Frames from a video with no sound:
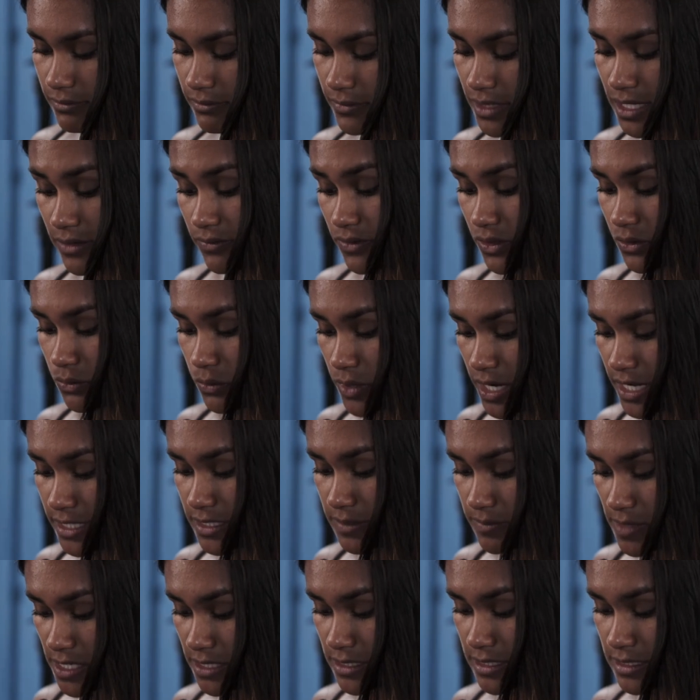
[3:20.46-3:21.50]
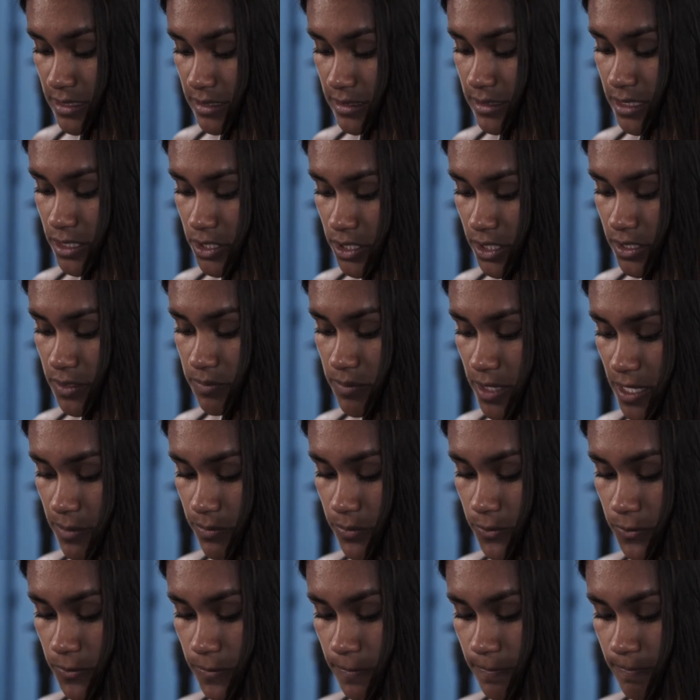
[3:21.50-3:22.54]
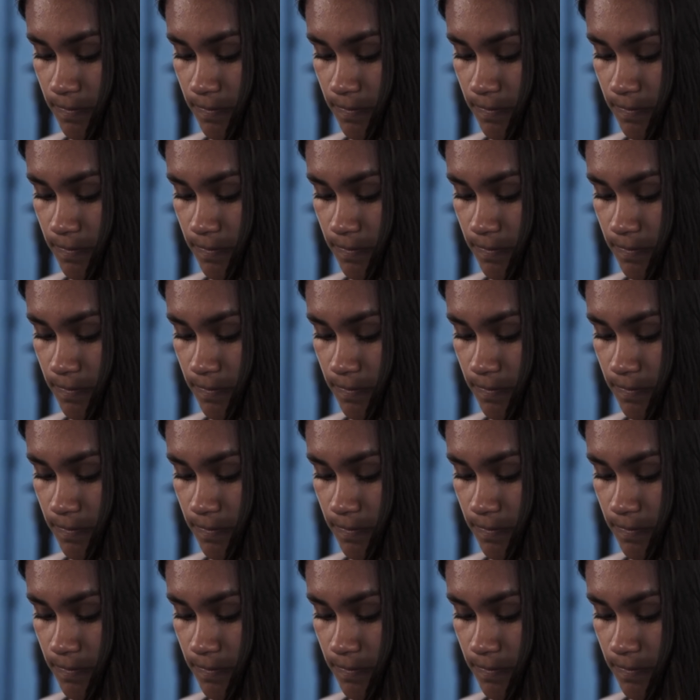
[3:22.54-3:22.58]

Even the worst monsters are just people.